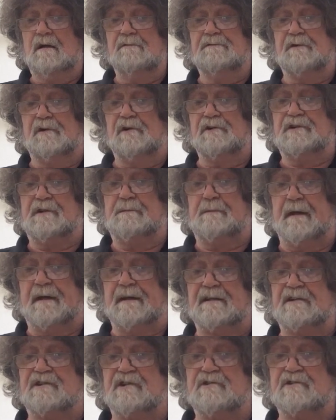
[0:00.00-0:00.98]
40
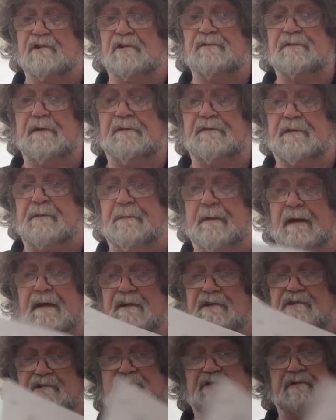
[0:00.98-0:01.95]
pages, or 50
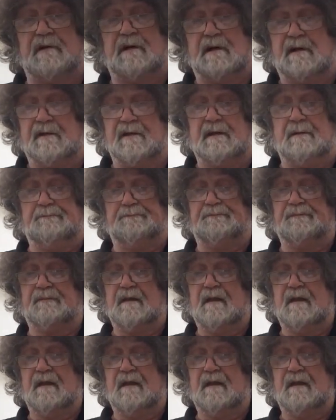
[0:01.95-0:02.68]
pages rather,